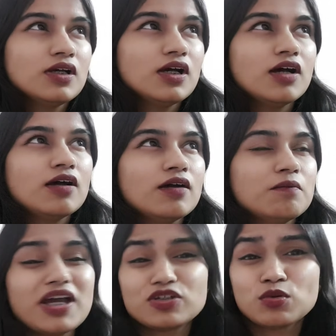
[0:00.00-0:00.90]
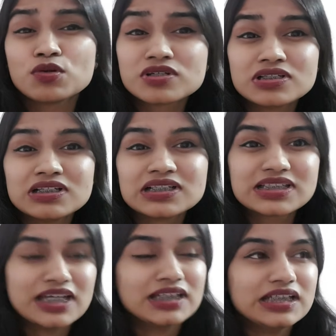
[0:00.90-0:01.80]
McDonald's
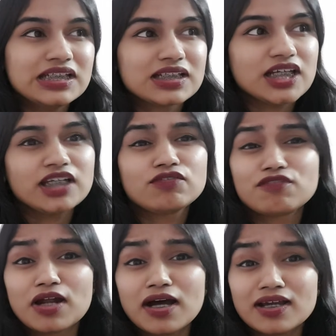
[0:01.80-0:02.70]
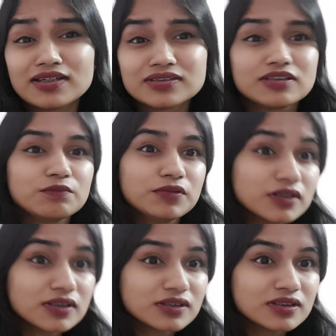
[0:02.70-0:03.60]
and eat like fries and
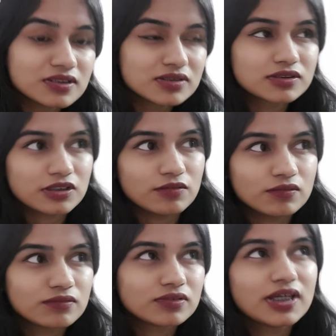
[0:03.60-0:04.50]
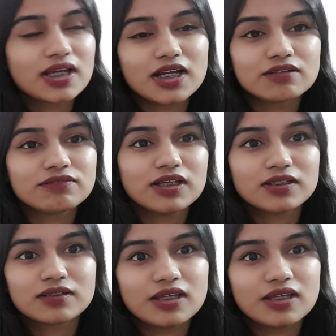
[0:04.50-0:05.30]
burgers, so they kind of like,